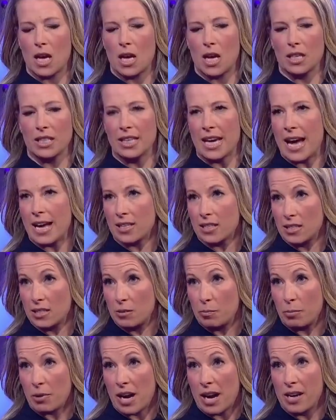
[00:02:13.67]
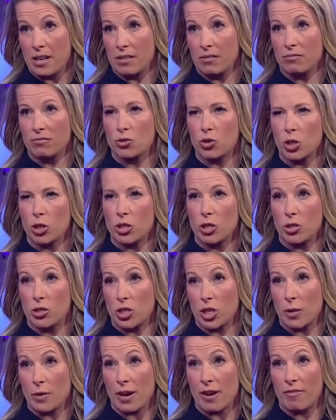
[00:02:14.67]
Yes, Brighton drew
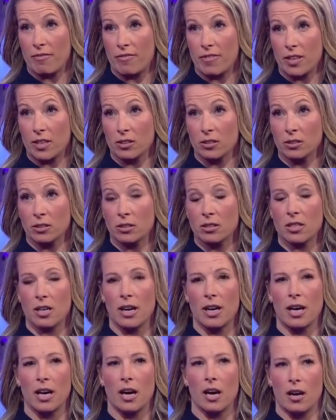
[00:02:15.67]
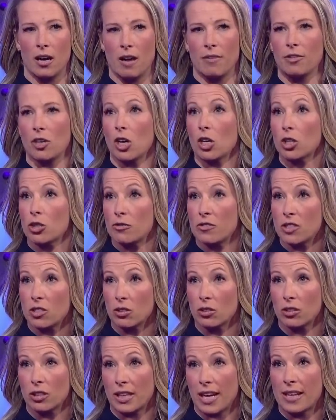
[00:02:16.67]
2-2 at Anfield. I've got a good
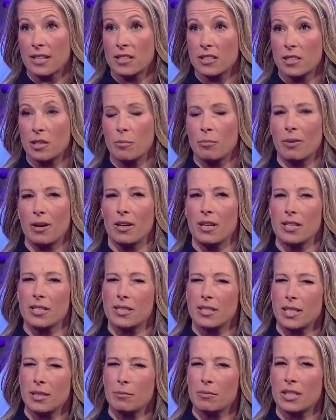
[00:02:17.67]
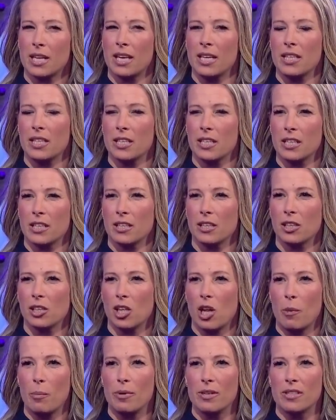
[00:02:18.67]
result against them, but it seems like Jurgen
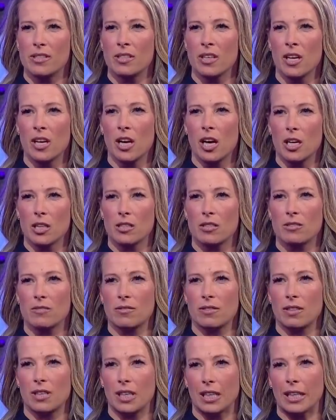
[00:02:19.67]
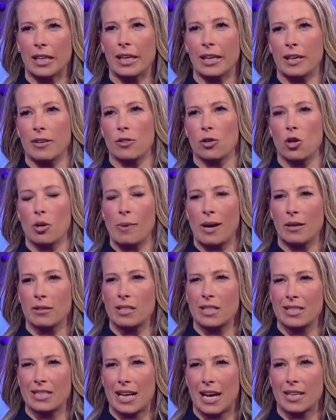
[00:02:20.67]
Klopp has clearly thought
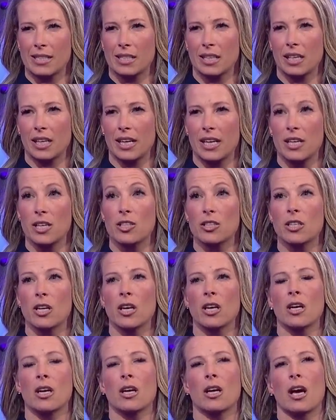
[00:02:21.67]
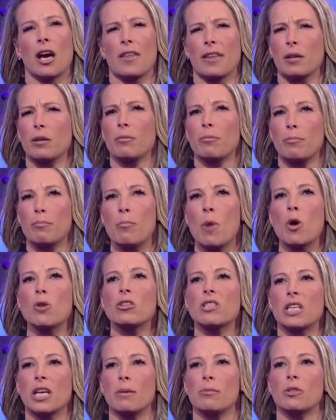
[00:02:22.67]
about it tactically. As I think
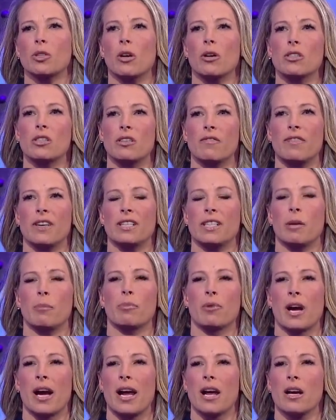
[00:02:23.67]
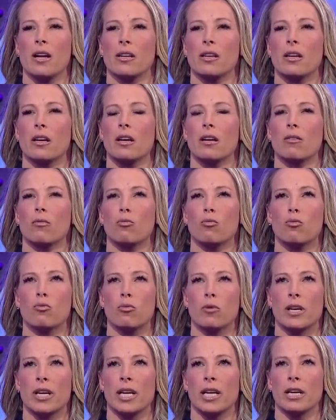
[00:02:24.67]
most teams going to visit Brighton
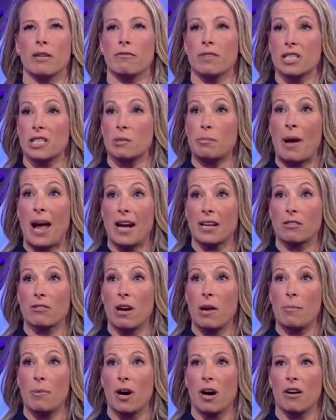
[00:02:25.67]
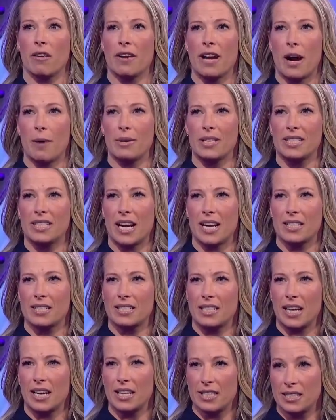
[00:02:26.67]
really respect Graham Potter and how he
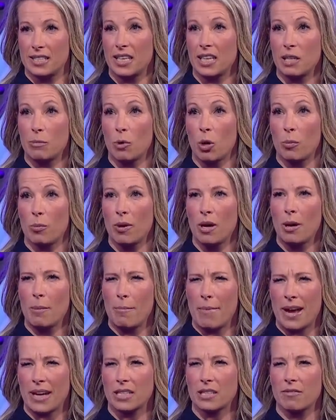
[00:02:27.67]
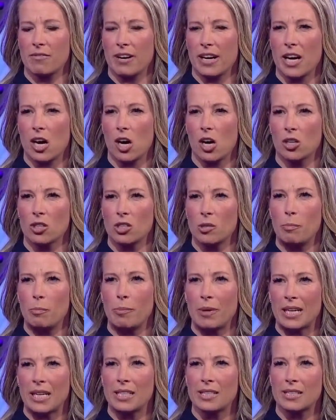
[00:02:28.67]
sets his team up, makes them very hard to
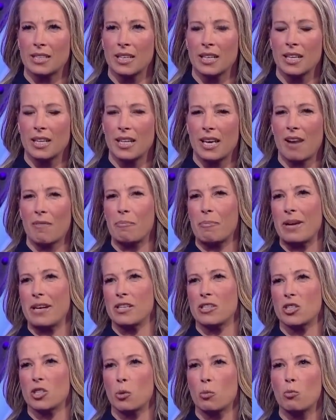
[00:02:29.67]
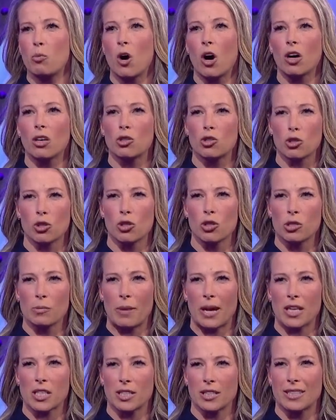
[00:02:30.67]
beat. They have been somewhat draw
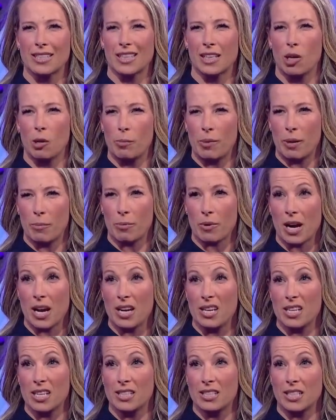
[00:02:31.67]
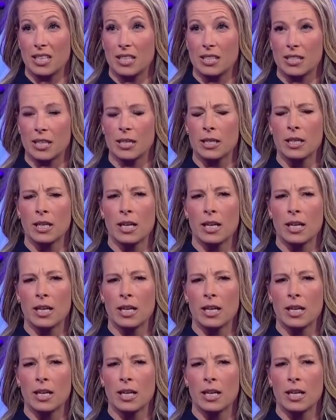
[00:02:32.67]
specialists a little bit, Brighton, this season.